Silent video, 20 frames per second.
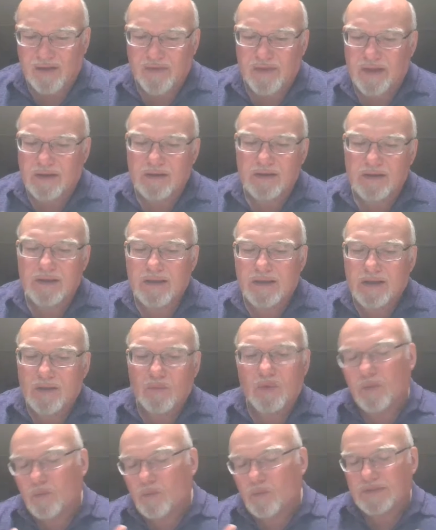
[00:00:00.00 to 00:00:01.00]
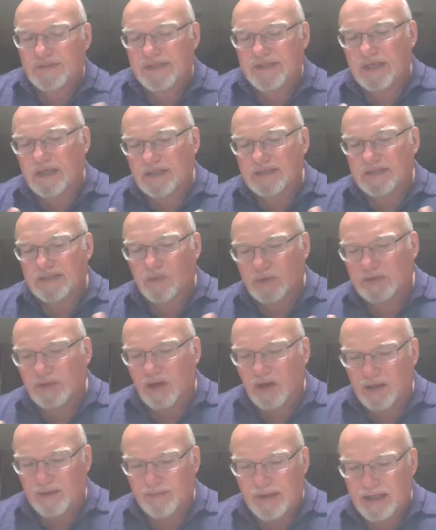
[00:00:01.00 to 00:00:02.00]
of the seals and how each of these
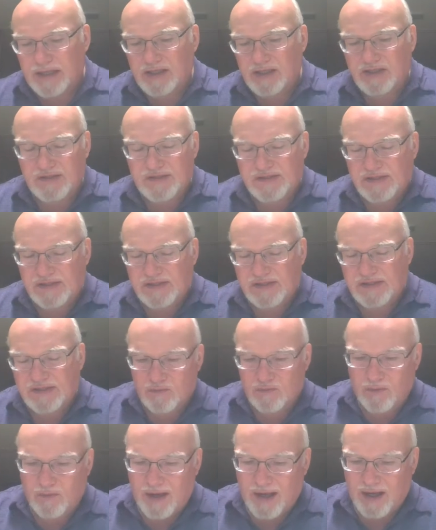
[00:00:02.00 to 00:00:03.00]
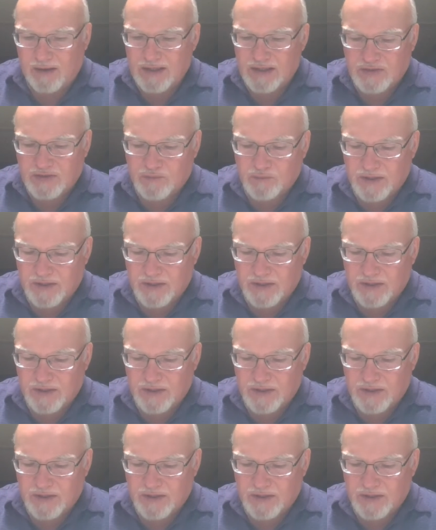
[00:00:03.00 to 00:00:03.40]
people view it. But